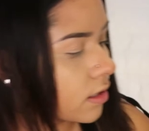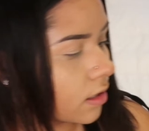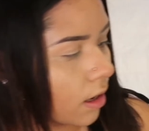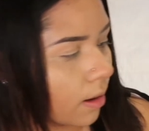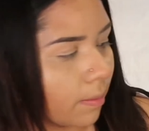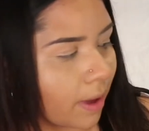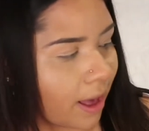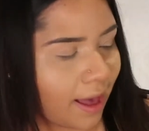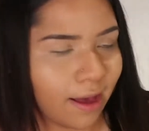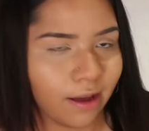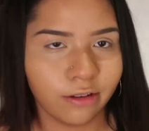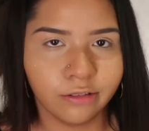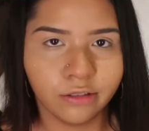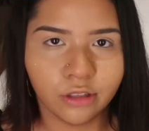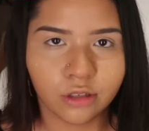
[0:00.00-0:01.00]
some
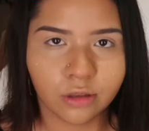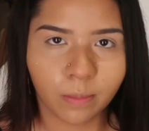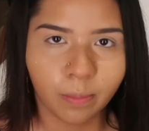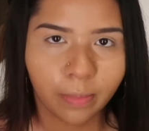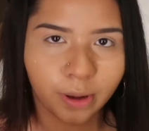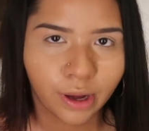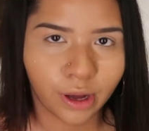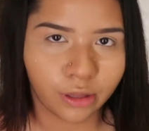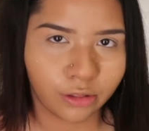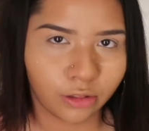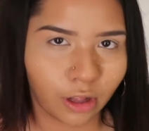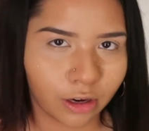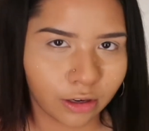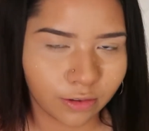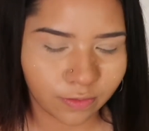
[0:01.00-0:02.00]
out, but a
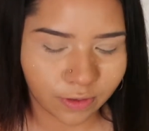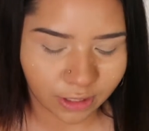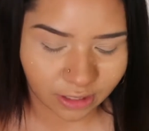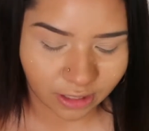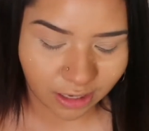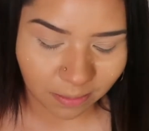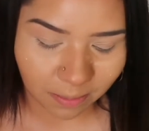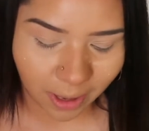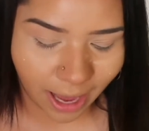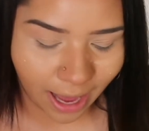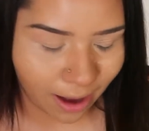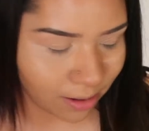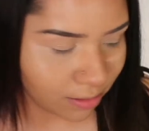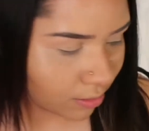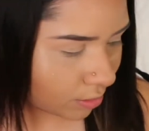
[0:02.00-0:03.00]
lot of it came
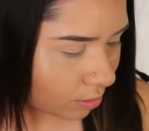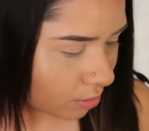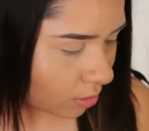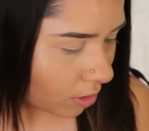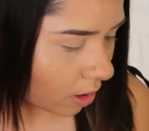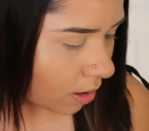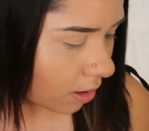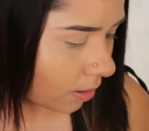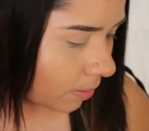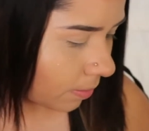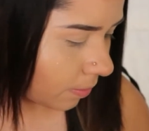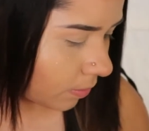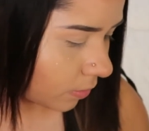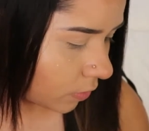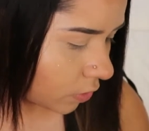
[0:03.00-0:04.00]
out,
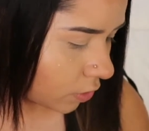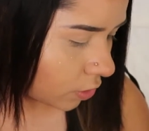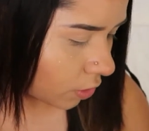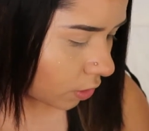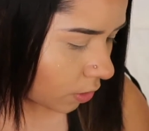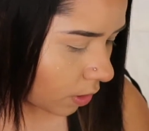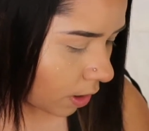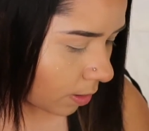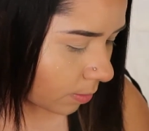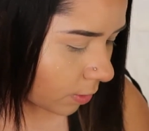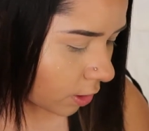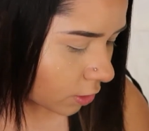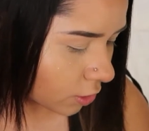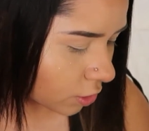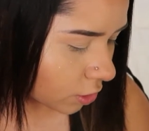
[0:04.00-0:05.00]
so I'm
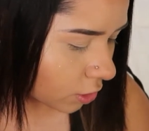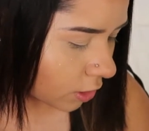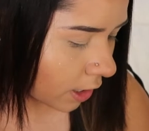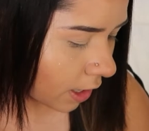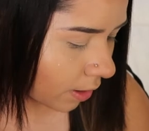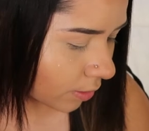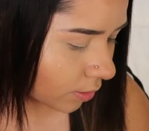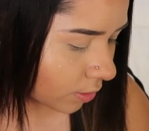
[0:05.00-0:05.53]
not sure how